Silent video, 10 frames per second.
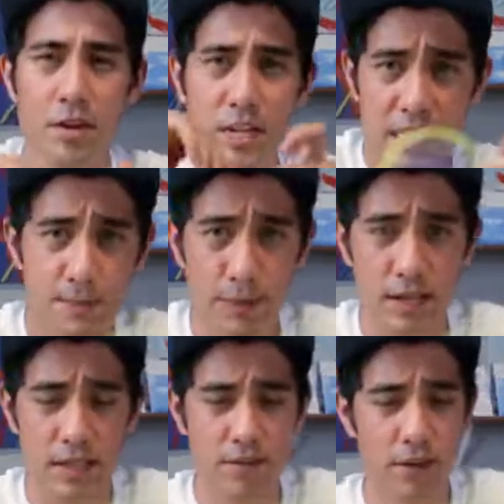very good at
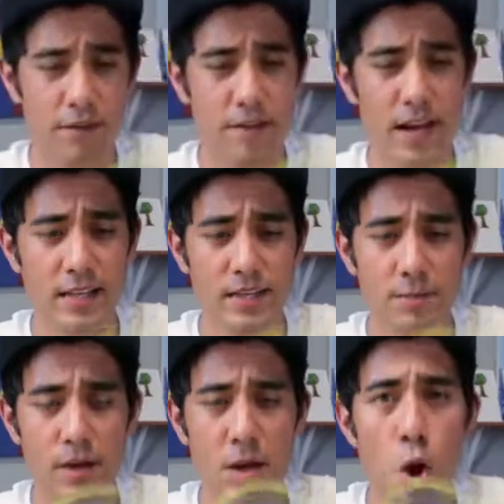spinning these very
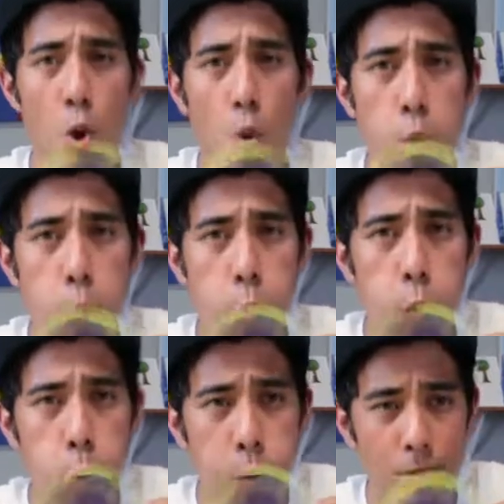fast, but
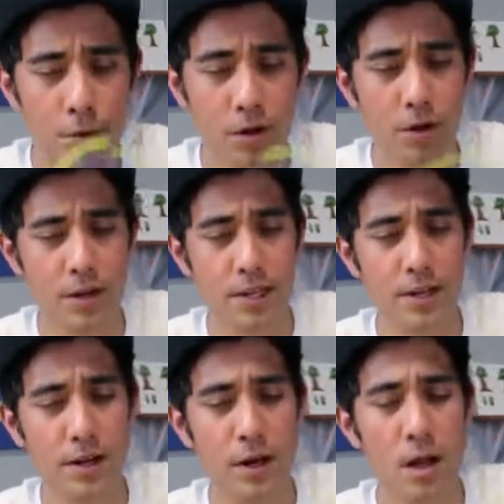you can already
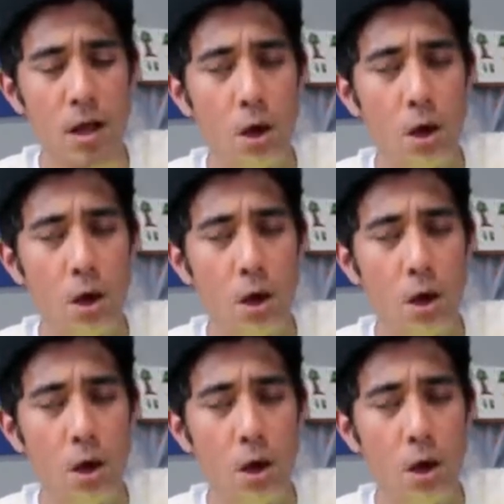hear